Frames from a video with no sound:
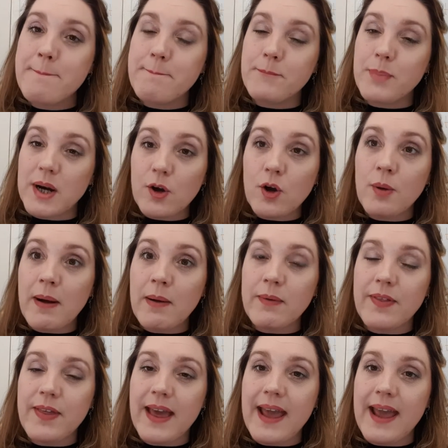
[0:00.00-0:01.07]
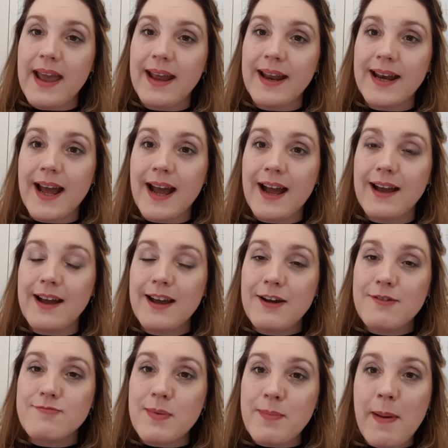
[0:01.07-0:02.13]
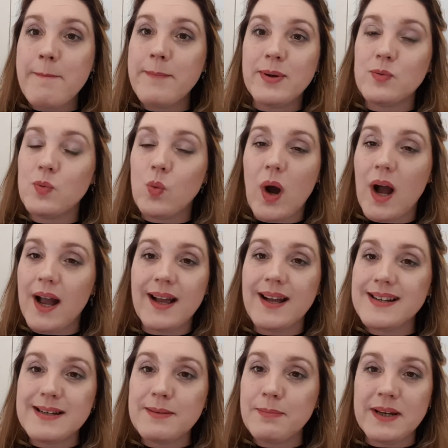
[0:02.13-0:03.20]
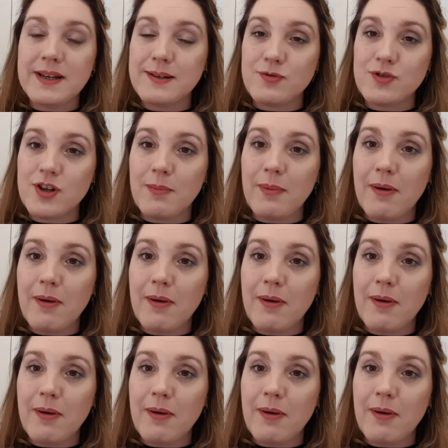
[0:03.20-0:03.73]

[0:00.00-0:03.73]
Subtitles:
But I come out of there and I remembered why I did mediumship.